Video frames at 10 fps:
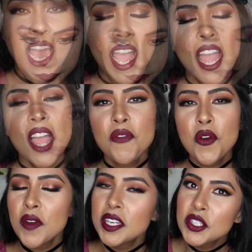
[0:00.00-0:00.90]
I have
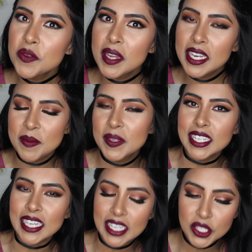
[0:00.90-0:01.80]
already done my
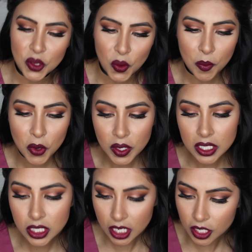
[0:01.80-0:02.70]
lipstick, so I'm going
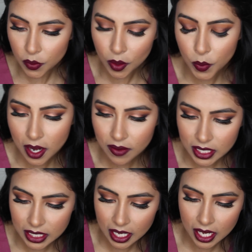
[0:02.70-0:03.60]
to tell you what I'm wearing
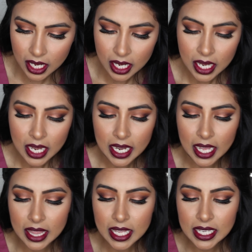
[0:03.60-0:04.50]
today.
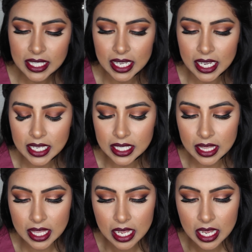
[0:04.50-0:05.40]
Now this is
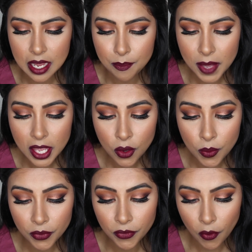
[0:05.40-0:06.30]
the Makeup
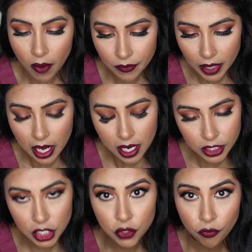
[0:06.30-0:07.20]
Forever
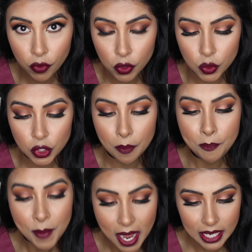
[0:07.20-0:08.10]
Artist Rouge
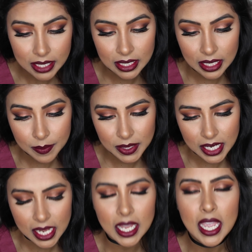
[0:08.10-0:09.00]
Matte
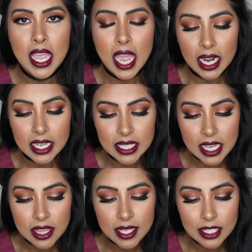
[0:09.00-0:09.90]
Lipstick, and it's
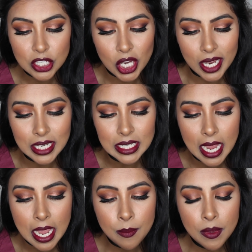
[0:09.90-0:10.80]
in this shade
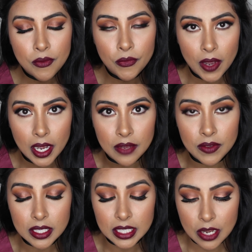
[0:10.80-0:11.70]

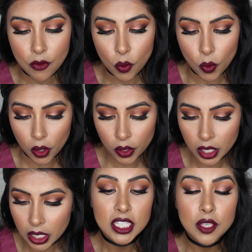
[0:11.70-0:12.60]

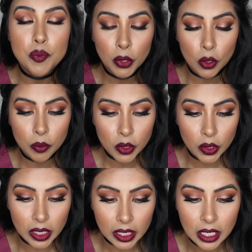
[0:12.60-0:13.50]
M501. It's a plum
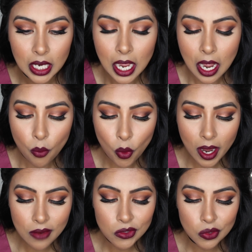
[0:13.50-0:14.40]
colour, and what
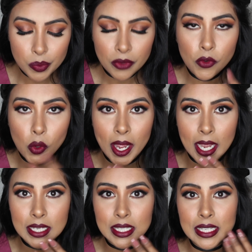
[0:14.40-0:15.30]
I've done
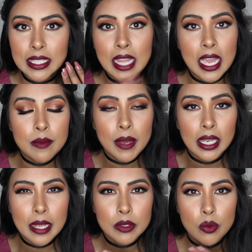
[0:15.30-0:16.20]
beforehand is line my
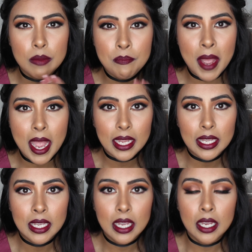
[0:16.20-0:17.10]
lips with MAC
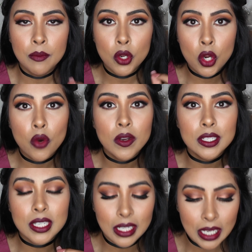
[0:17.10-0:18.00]

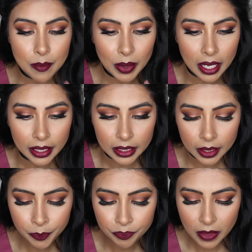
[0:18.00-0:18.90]
Current Lip
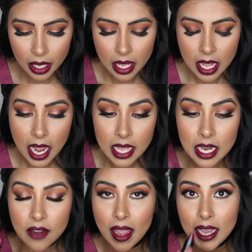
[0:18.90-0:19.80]
Liner, and
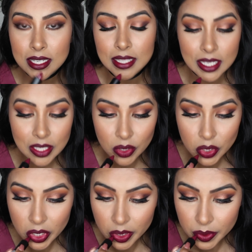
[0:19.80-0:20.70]
then I've added this on
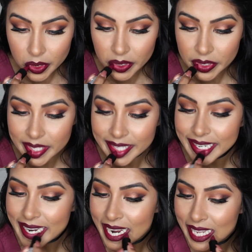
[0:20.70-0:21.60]
top, so I'll just
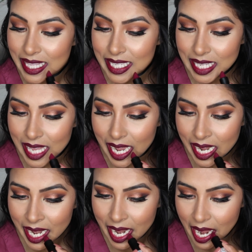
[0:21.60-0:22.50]
add this
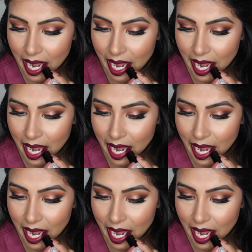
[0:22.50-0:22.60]
again.